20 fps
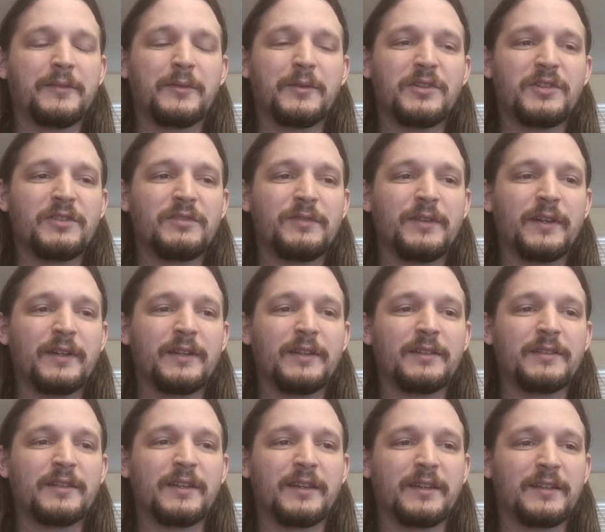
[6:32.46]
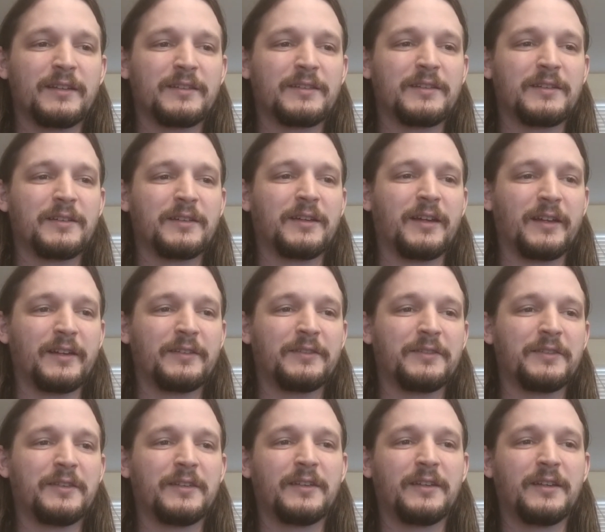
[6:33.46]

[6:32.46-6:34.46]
Which is funny to say because they're kind of